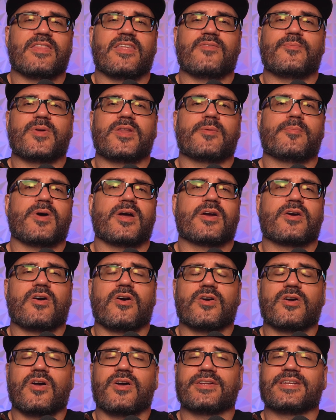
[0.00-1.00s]
They've been in my
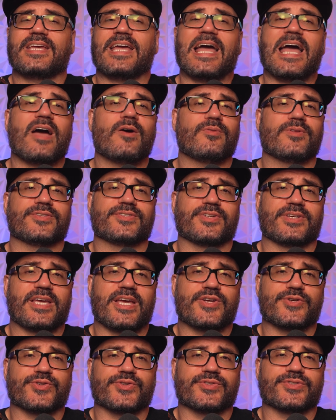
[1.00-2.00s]
cart on countless
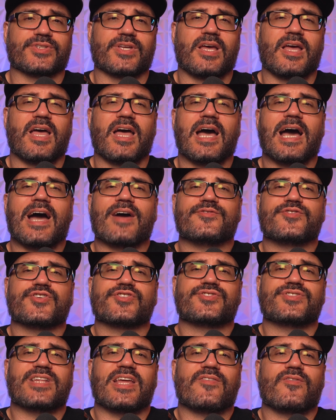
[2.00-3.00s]
occasions. I've
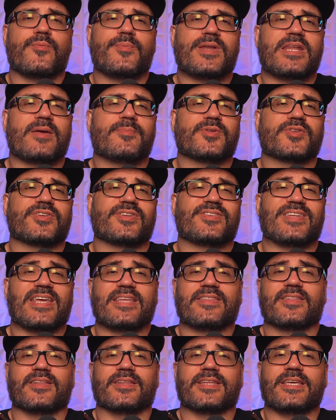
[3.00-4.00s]
just never been able to
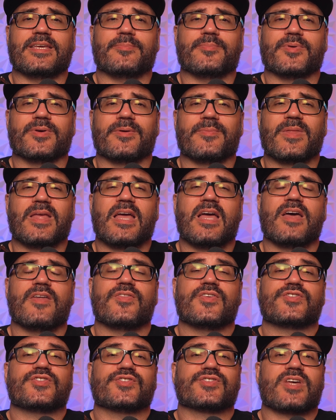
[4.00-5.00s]
take the leap.
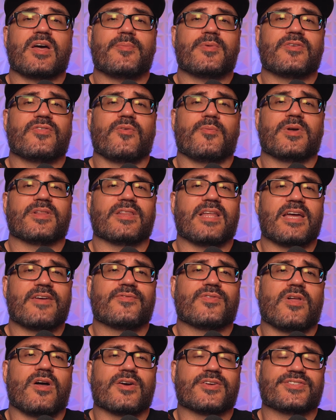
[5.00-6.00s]
This is coming from a
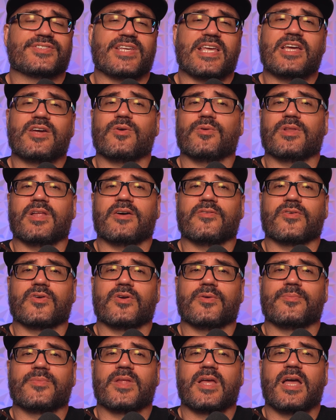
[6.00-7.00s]
lifelong Seiko
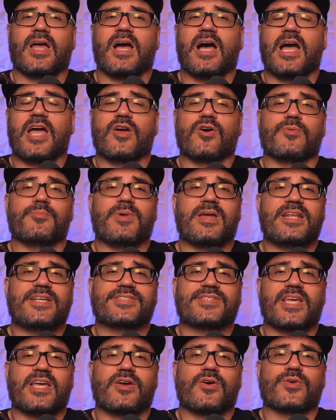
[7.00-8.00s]
lover. I own many
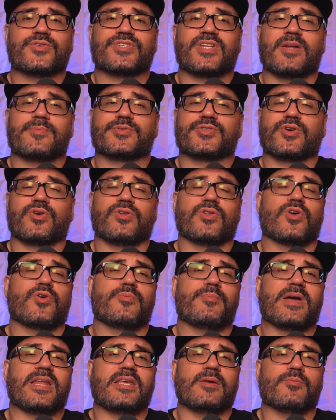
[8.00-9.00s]
Seikos and I'm sure I'll
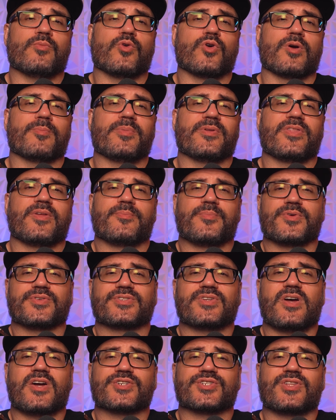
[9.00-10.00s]
own many more, but the
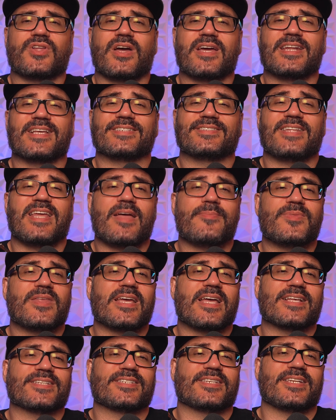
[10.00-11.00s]
Presage line, as
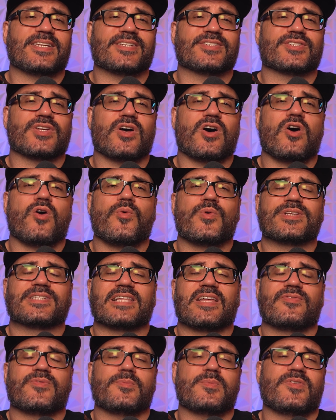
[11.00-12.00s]
tempting as it is, always
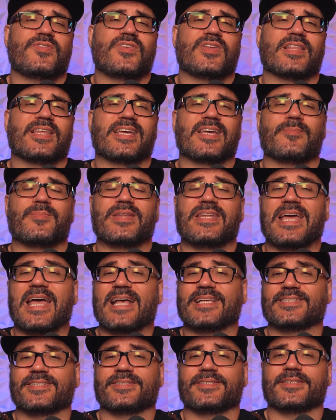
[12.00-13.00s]
left me feeling a bit
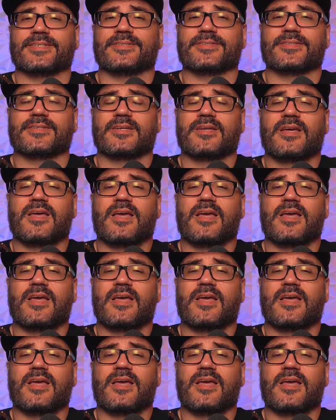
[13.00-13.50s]
hesitant.